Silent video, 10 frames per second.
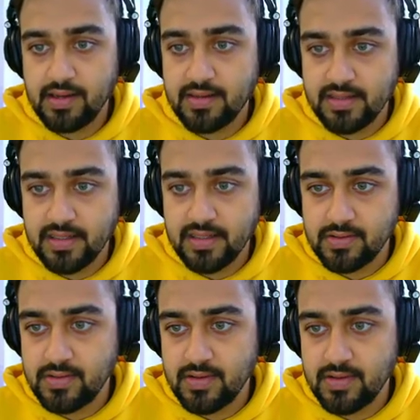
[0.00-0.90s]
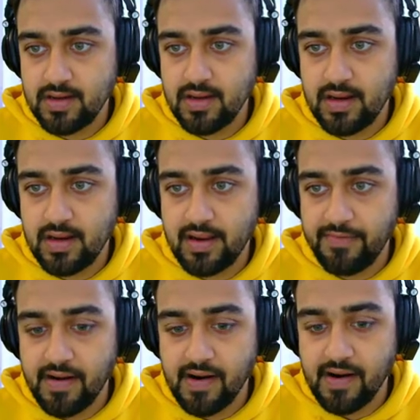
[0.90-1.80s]
C2, if
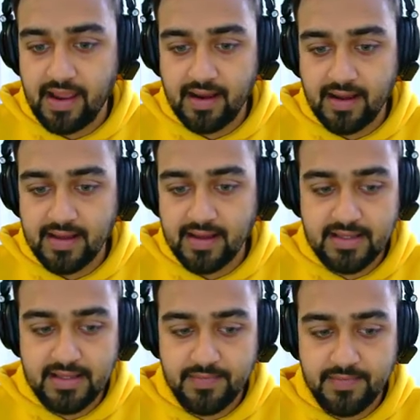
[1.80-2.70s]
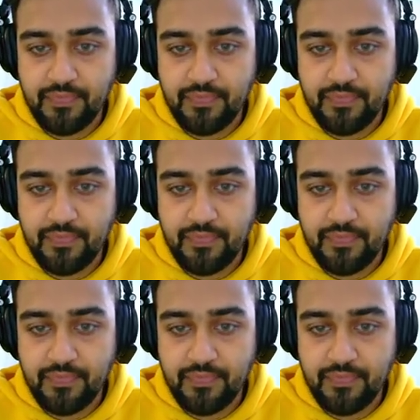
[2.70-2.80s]
there are K classes.